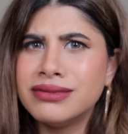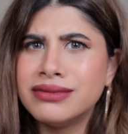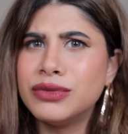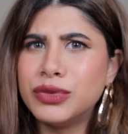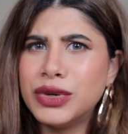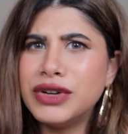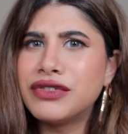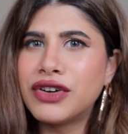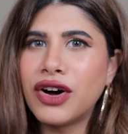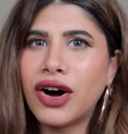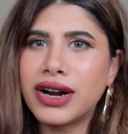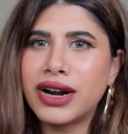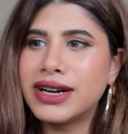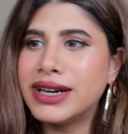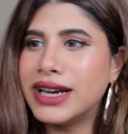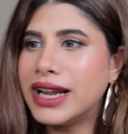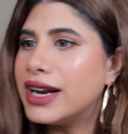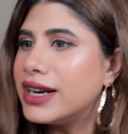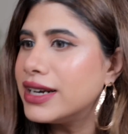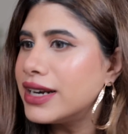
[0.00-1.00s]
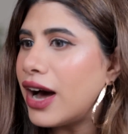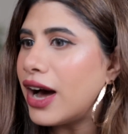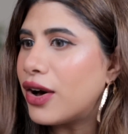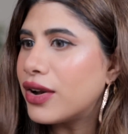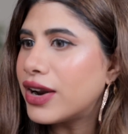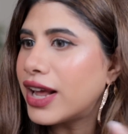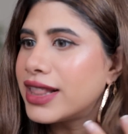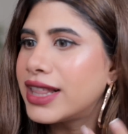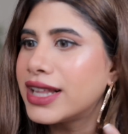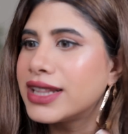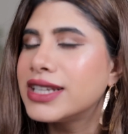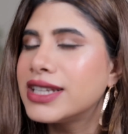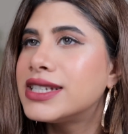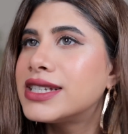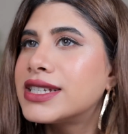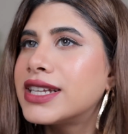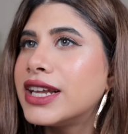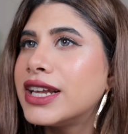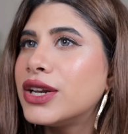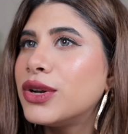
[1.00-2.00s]
we've got it nailed down. I think the
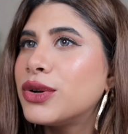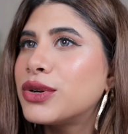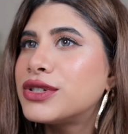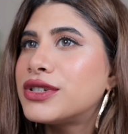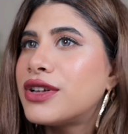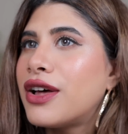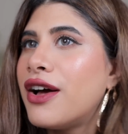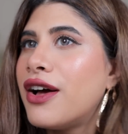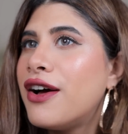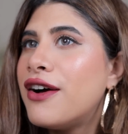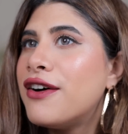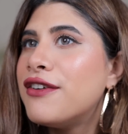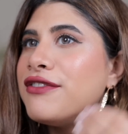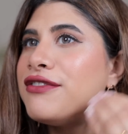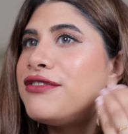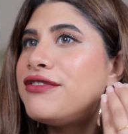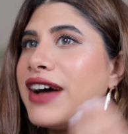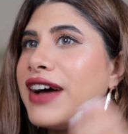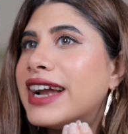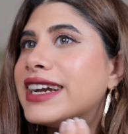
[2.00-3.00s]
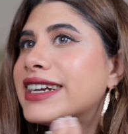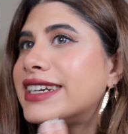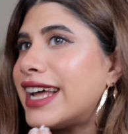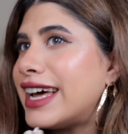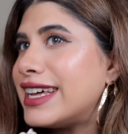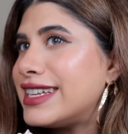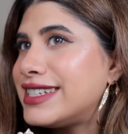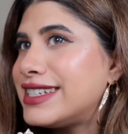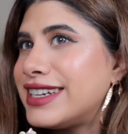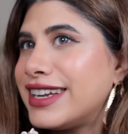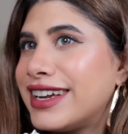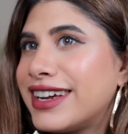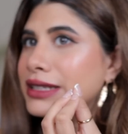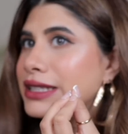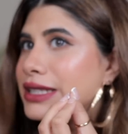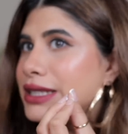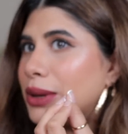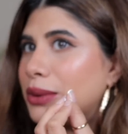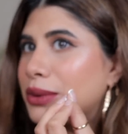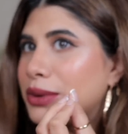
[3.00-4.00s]
skin looks fantastic.
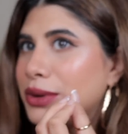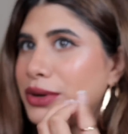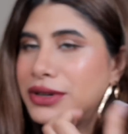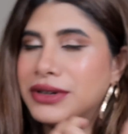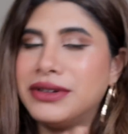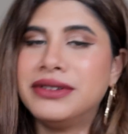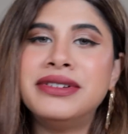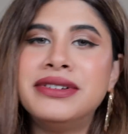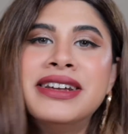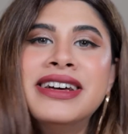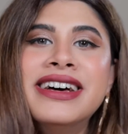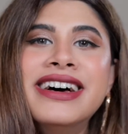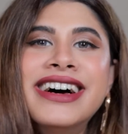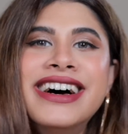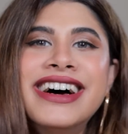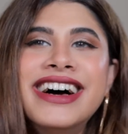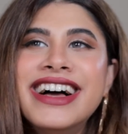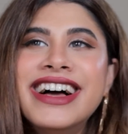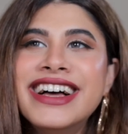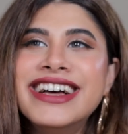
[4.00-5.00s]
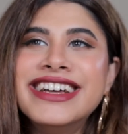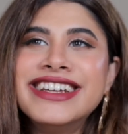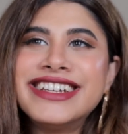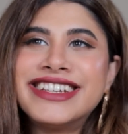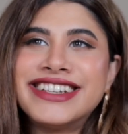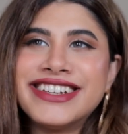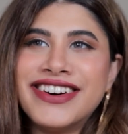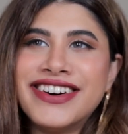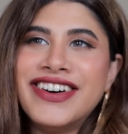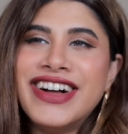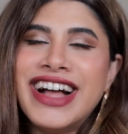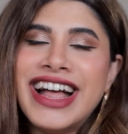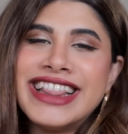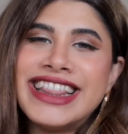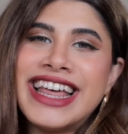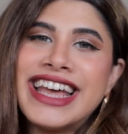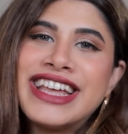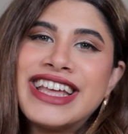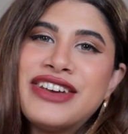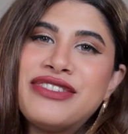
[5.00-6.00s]
So good. So
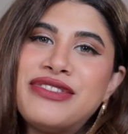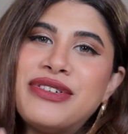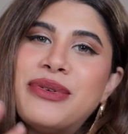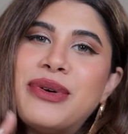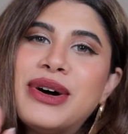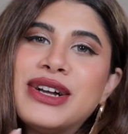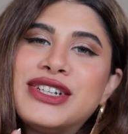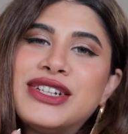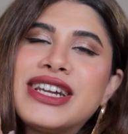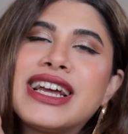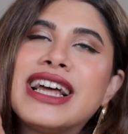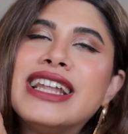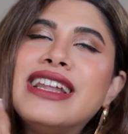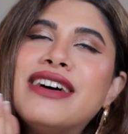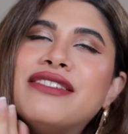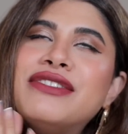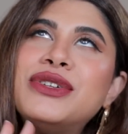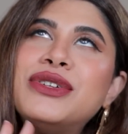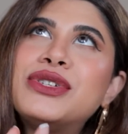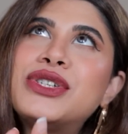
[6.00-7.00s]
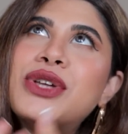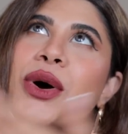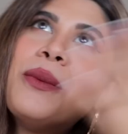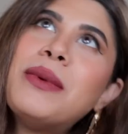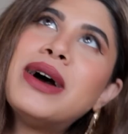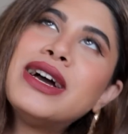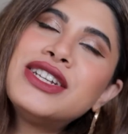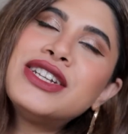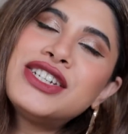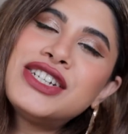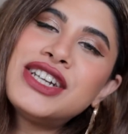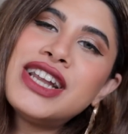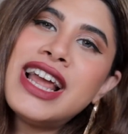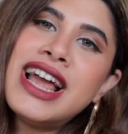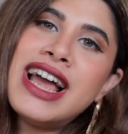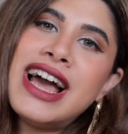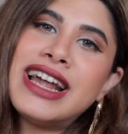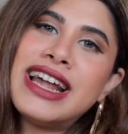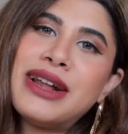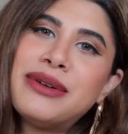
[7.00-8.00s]
thank you for watching. I love you so much.
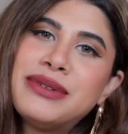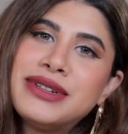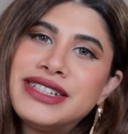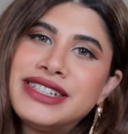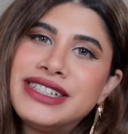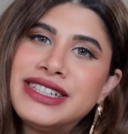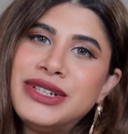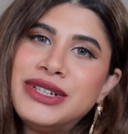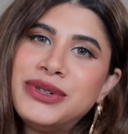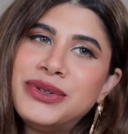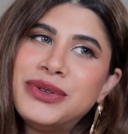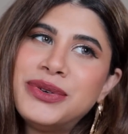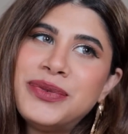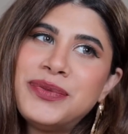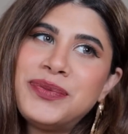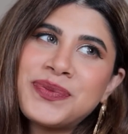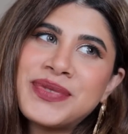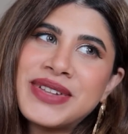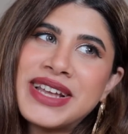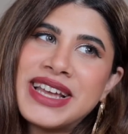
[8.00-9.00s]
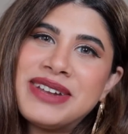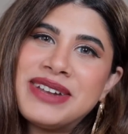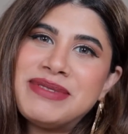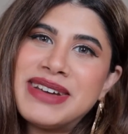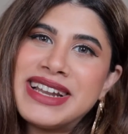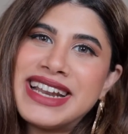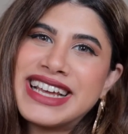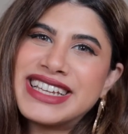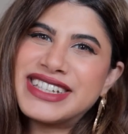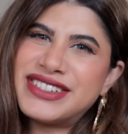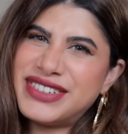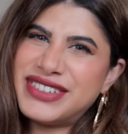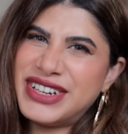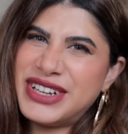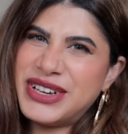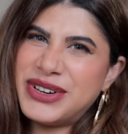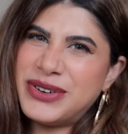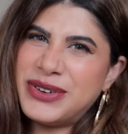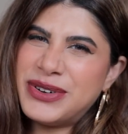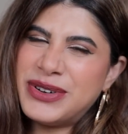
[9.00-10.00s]
And I will see you in my next
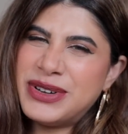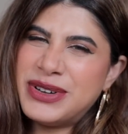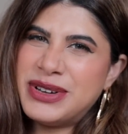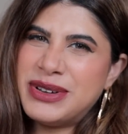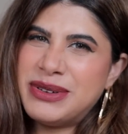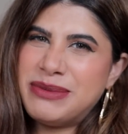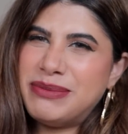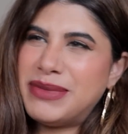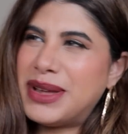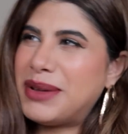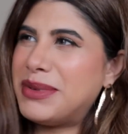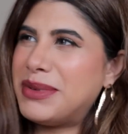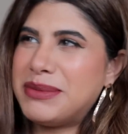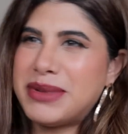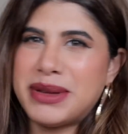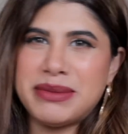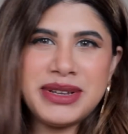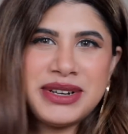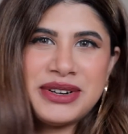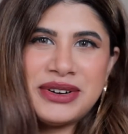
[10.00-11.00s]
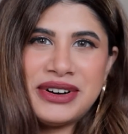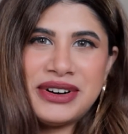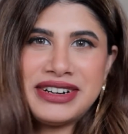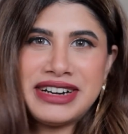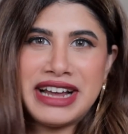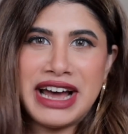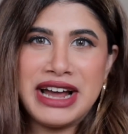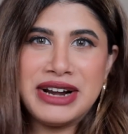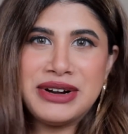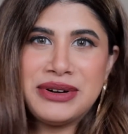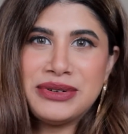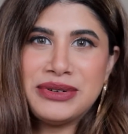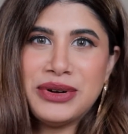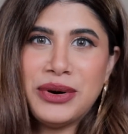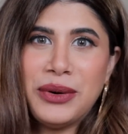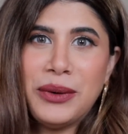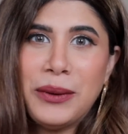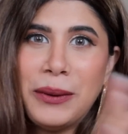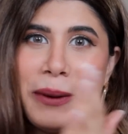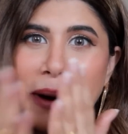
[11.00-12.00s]
video. Maybe, maybe not. I don't
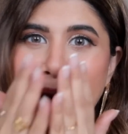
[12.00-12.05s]
know.